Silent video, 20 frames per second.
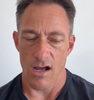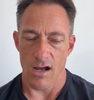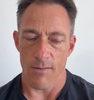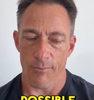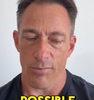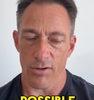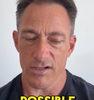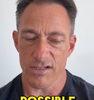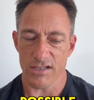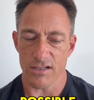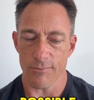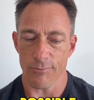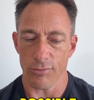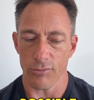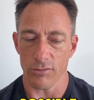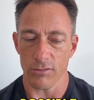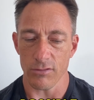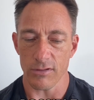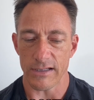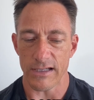
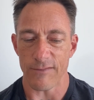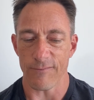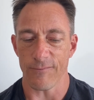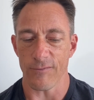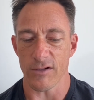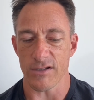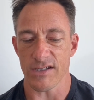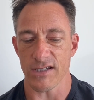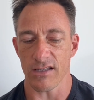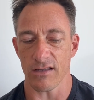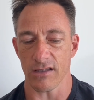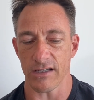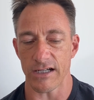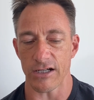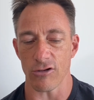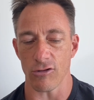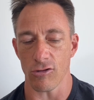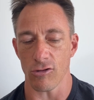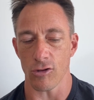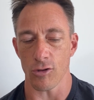Possible infertility
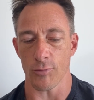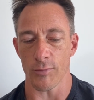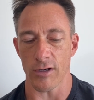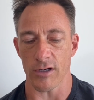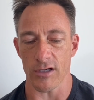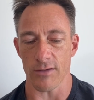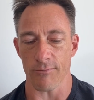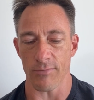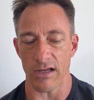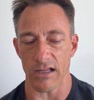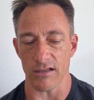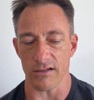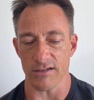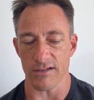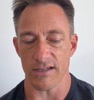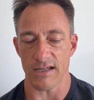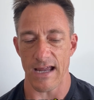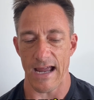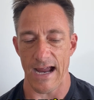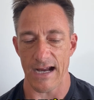or hormone imbalance.